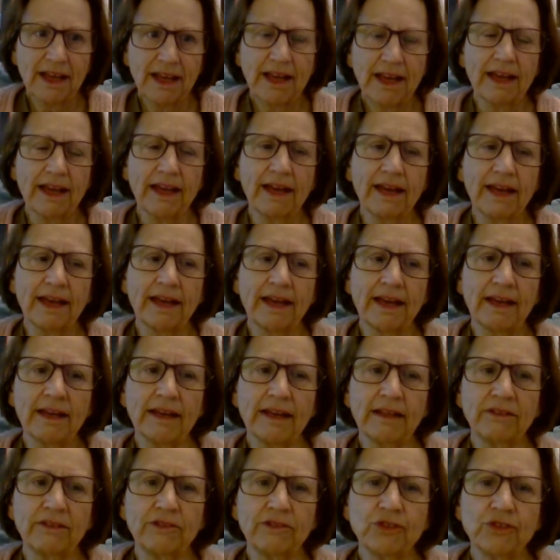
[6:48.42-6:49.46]

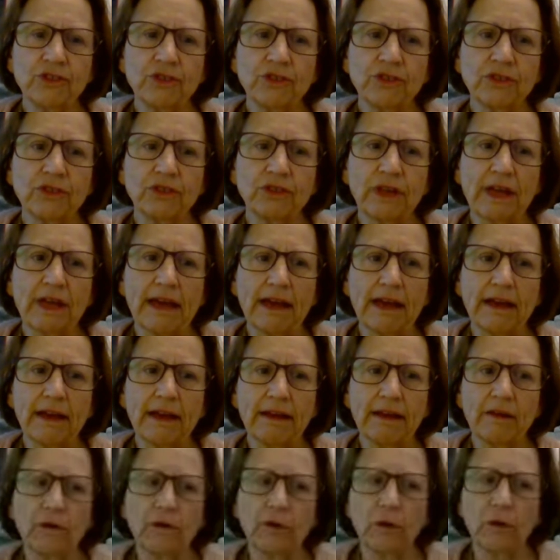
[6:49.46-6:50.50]
And
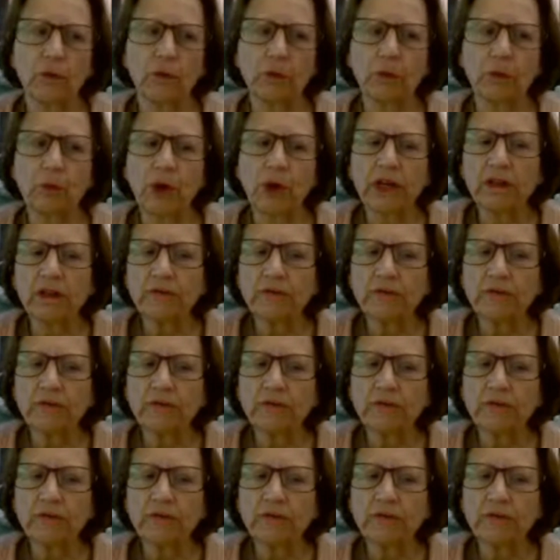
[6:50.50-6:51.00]
what